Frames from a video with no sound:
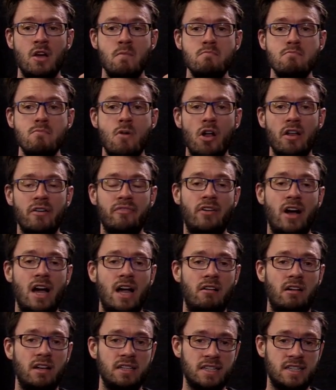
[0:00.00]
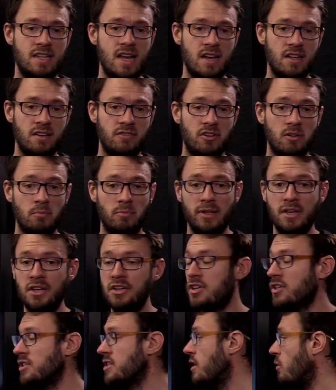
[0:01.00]
modify our understanding of
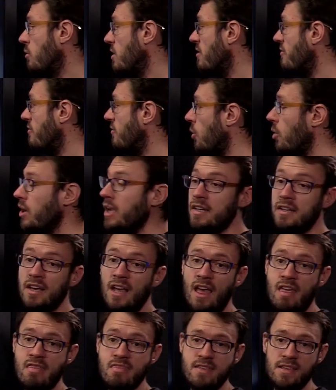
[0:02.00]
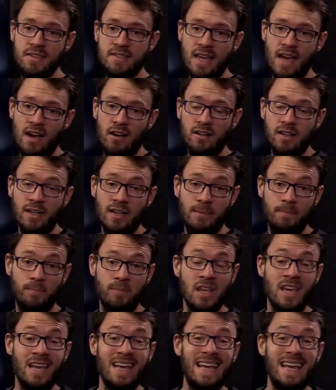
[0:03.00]
completion so we avoid this outcome.